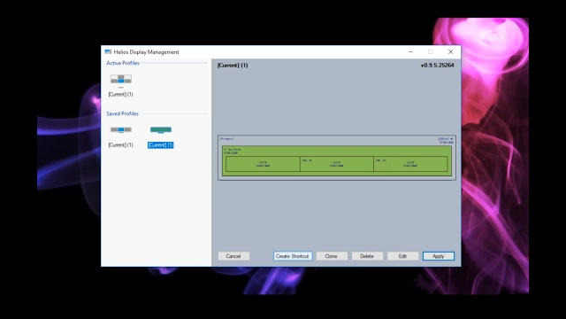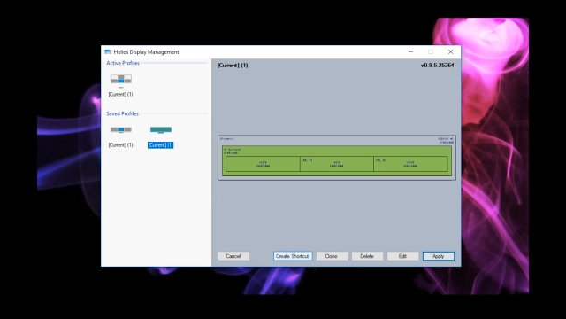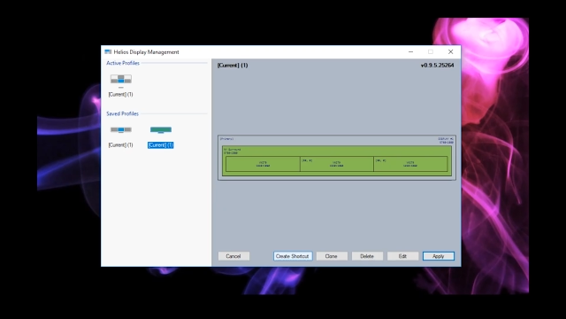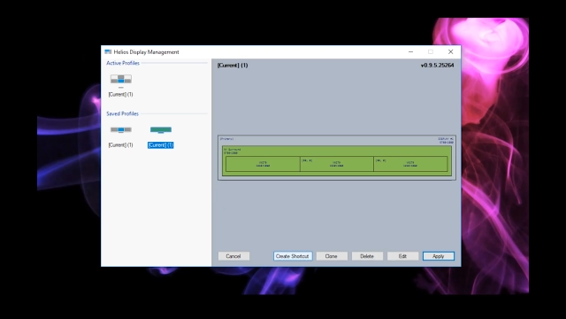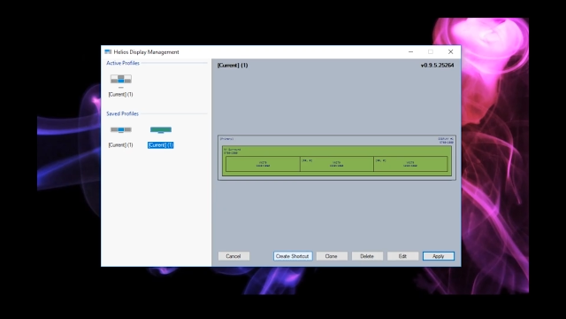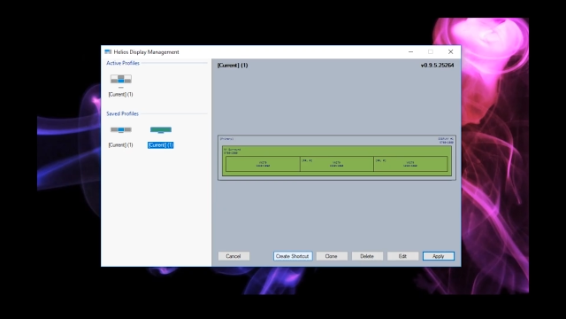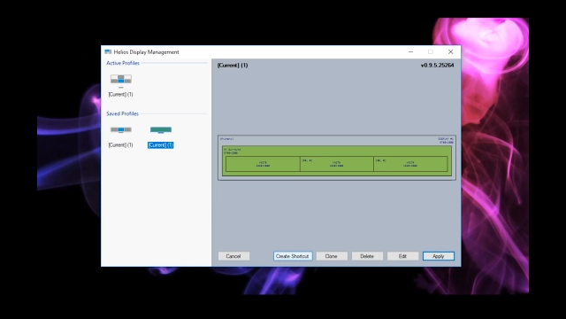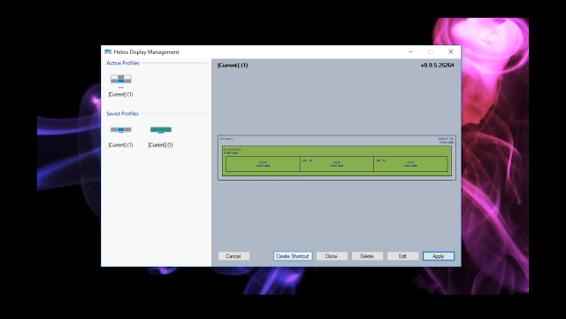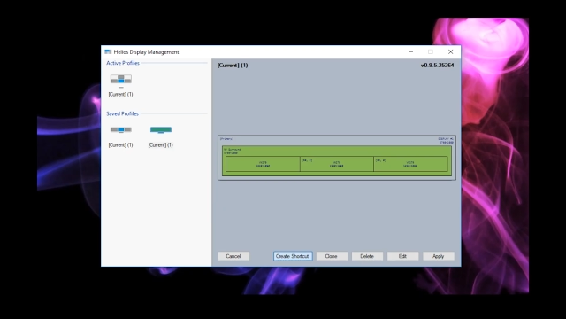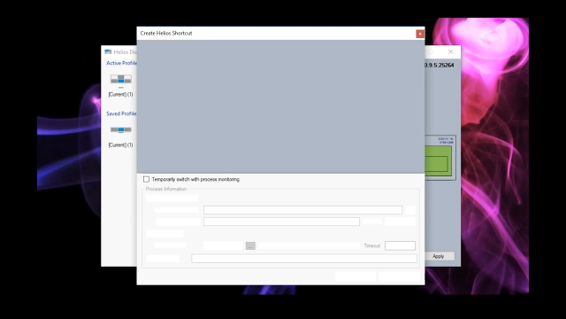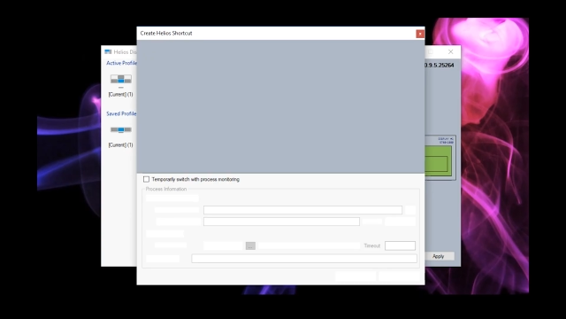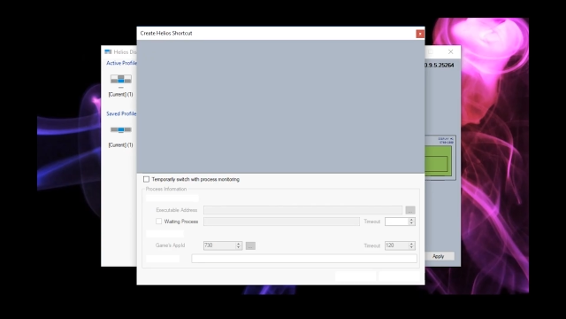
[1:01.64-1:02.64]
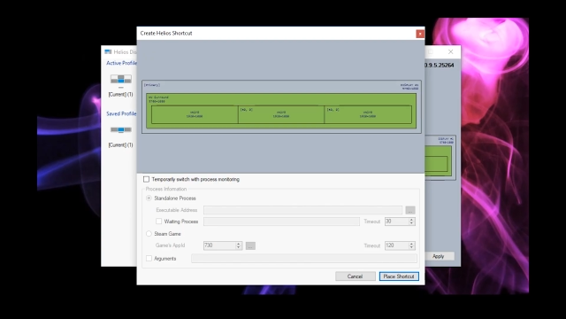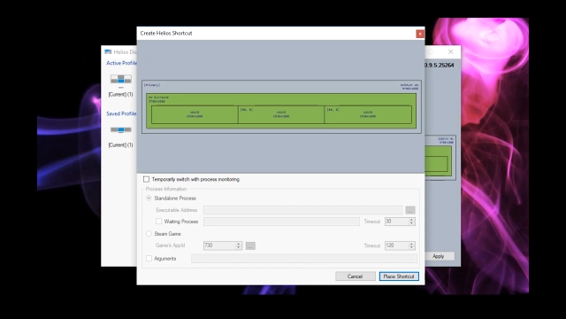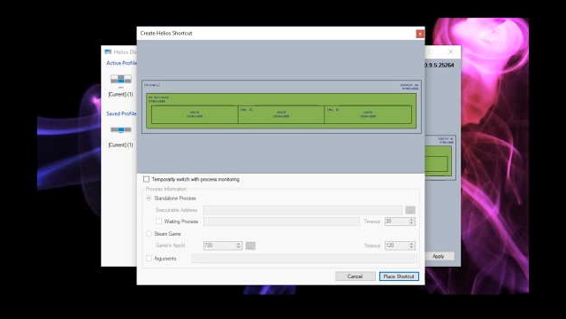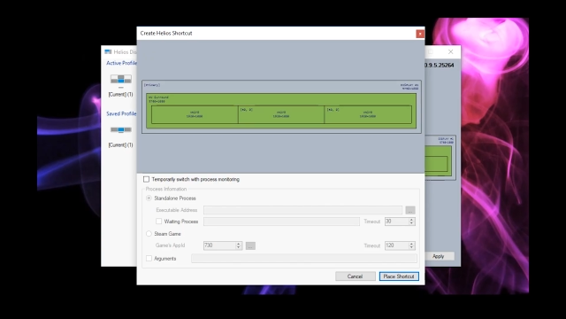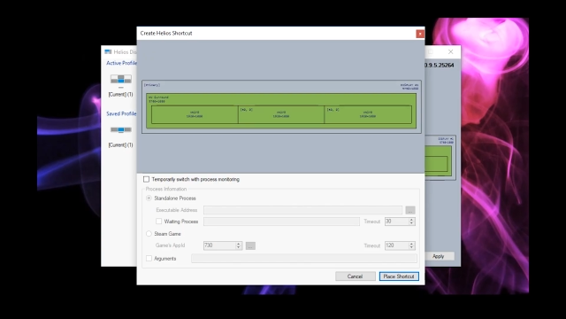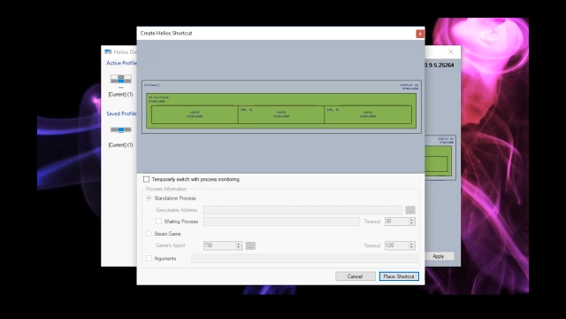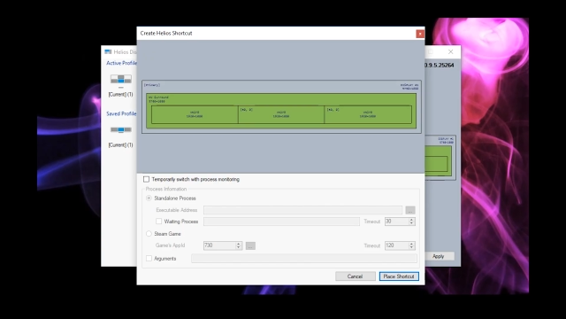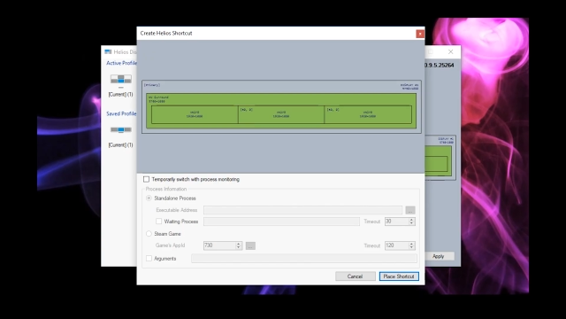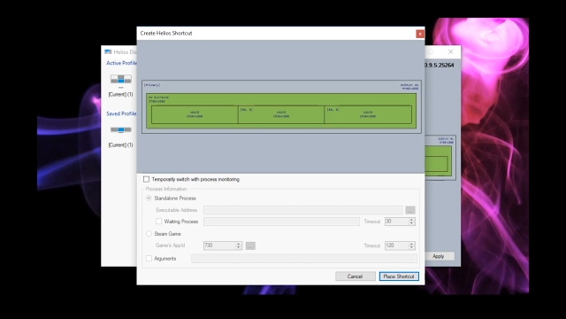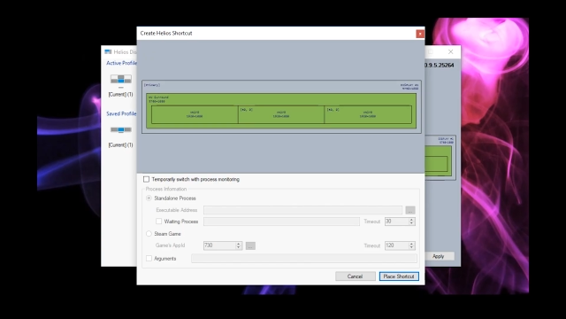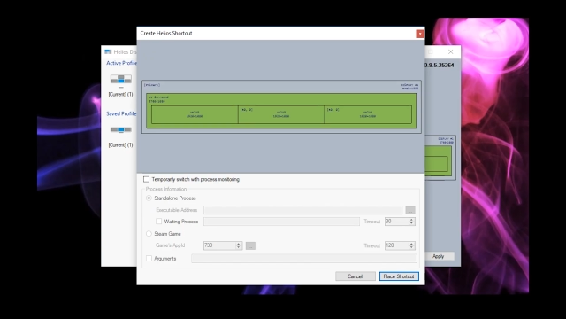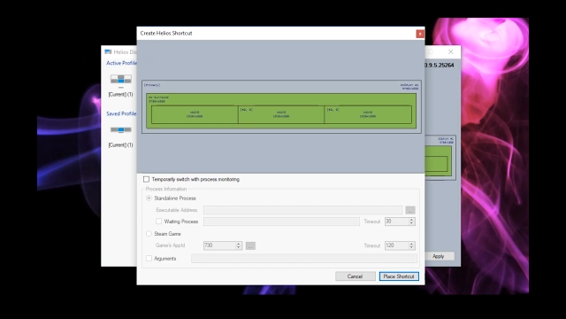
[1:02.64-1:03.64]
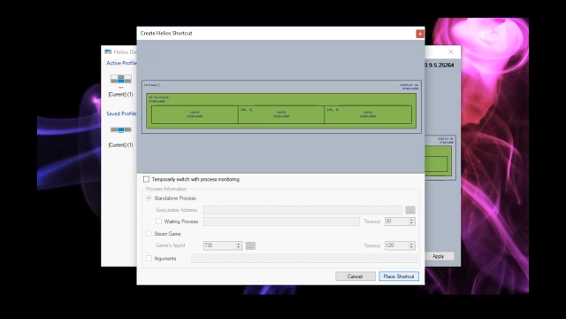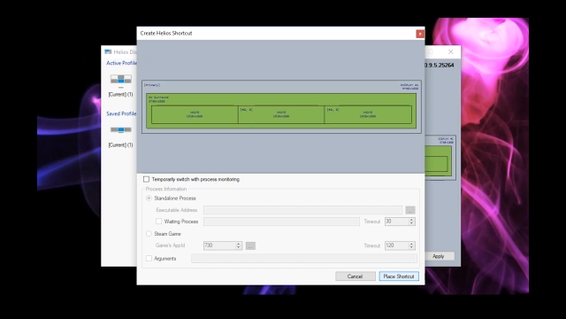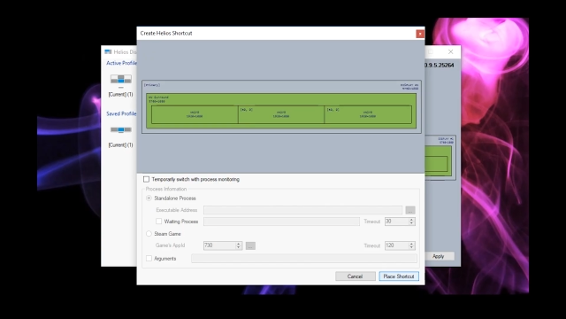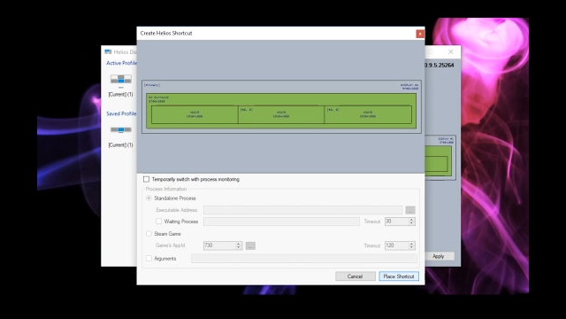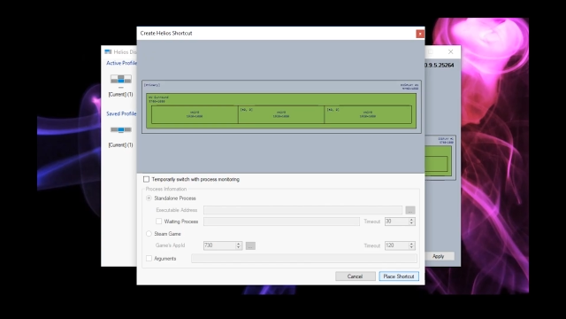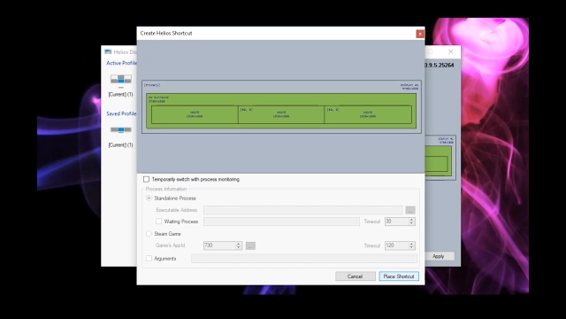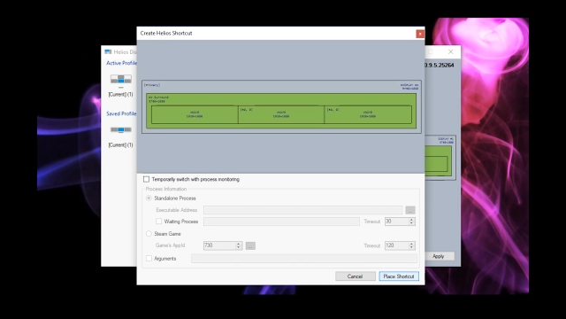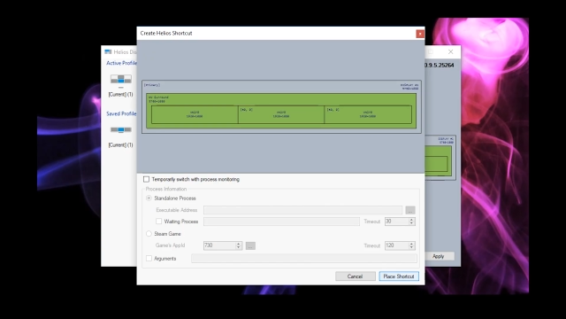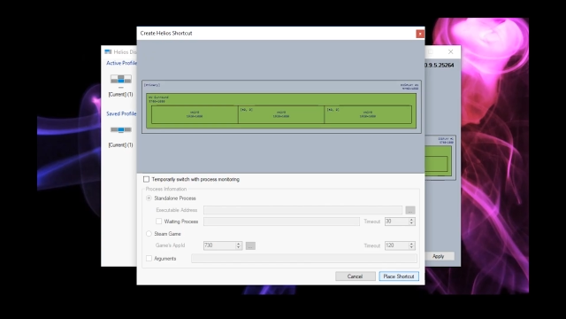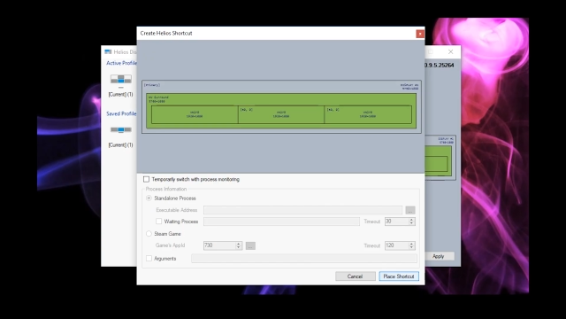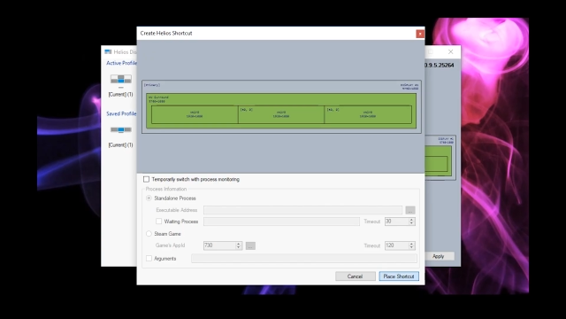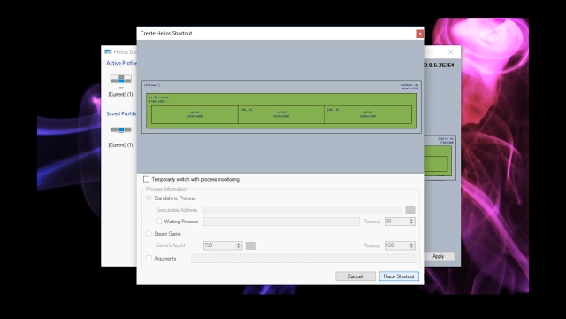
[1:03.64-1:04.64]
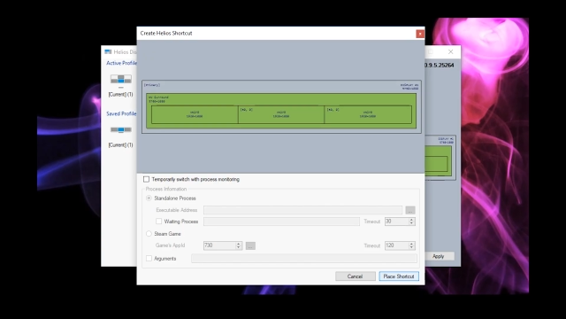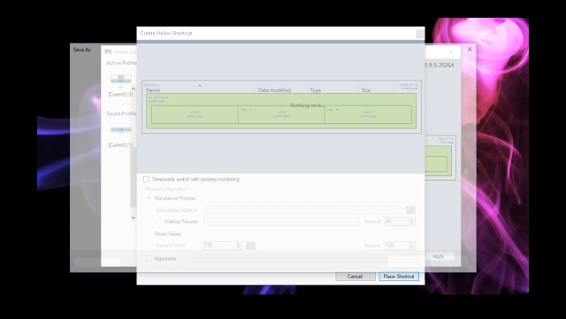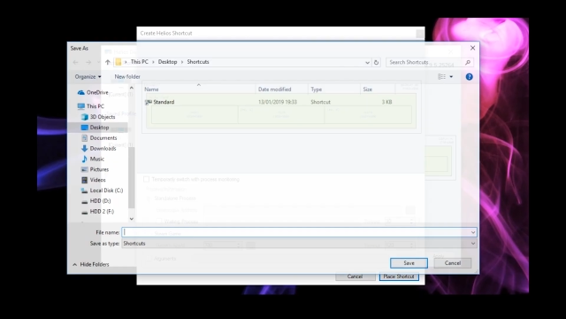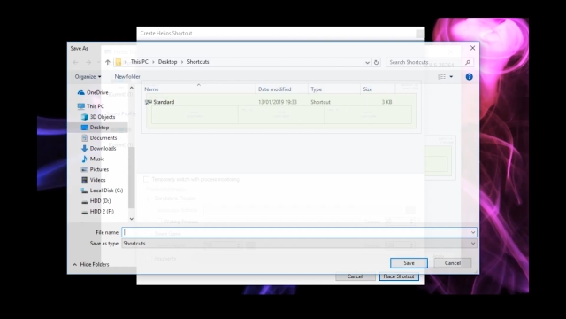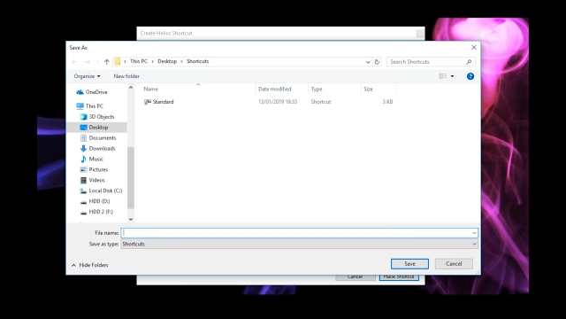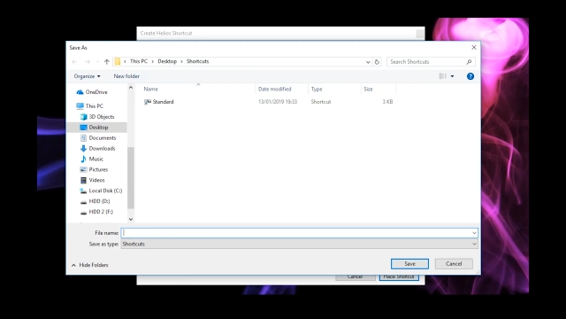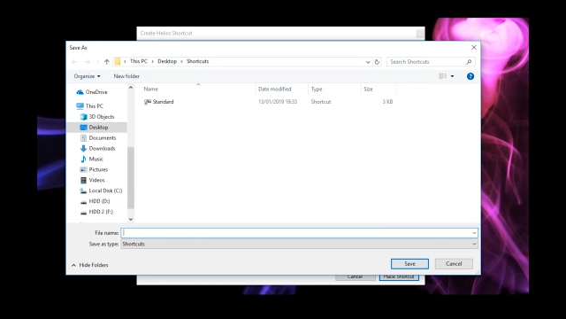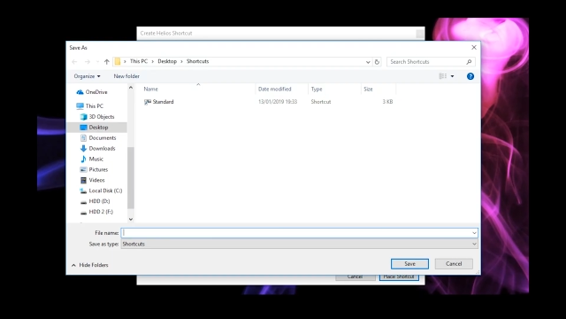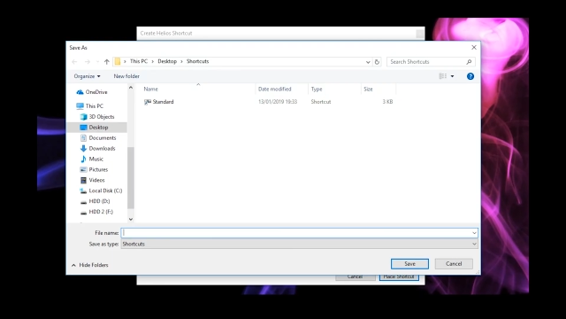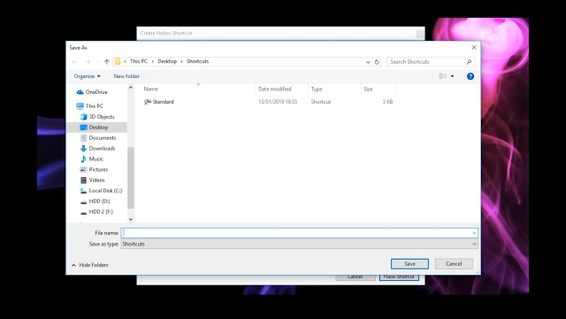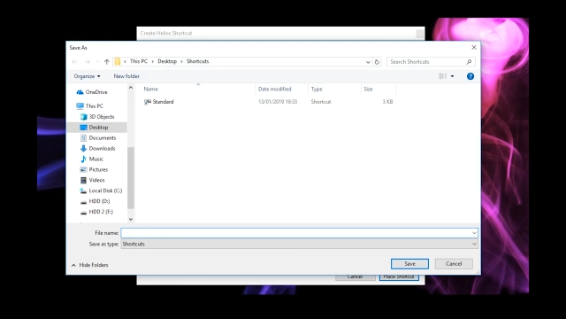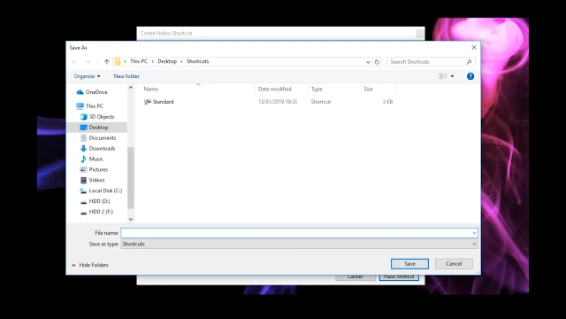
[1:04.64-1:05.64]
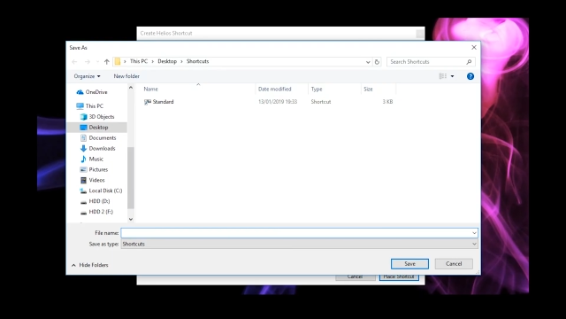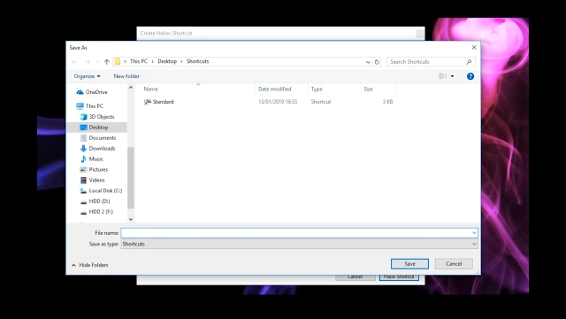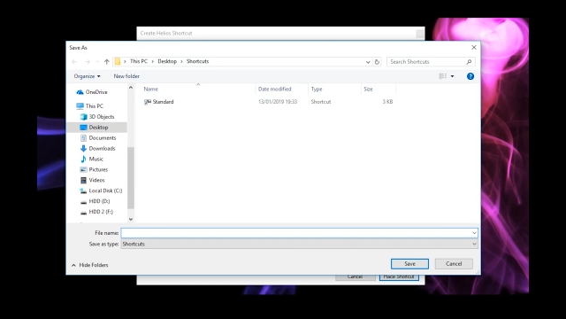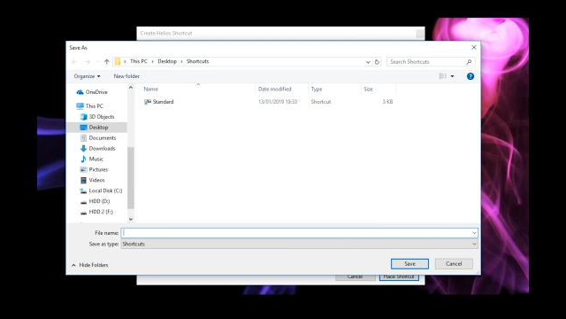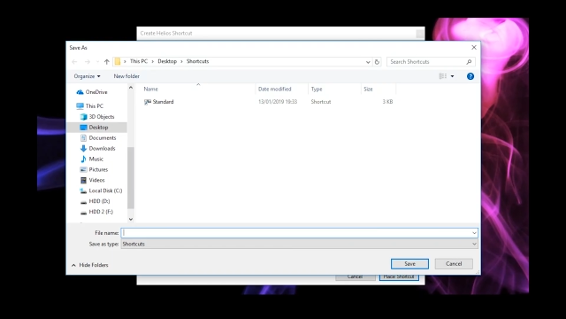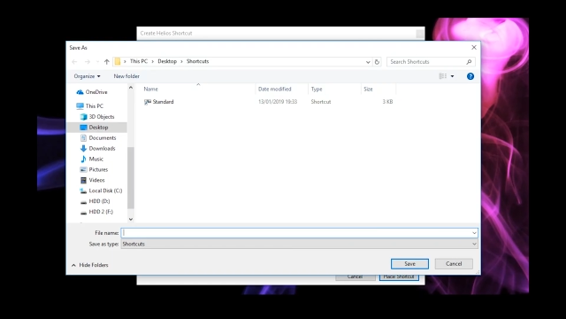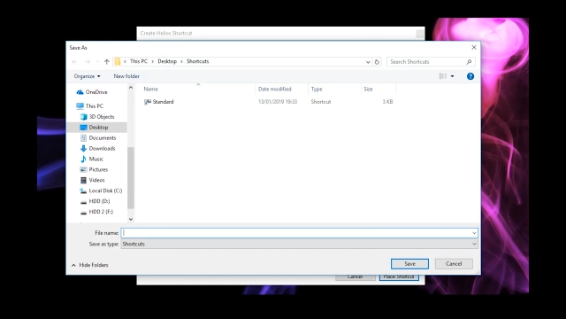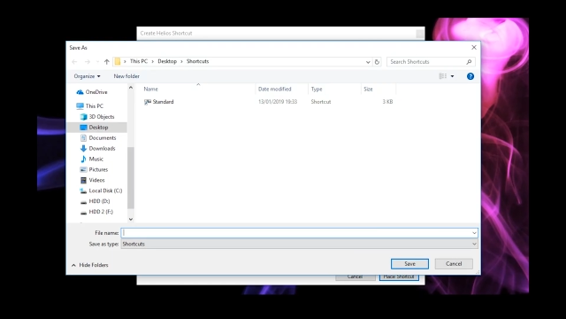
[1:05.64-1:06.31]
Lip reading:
Nobody's mouth can be seen.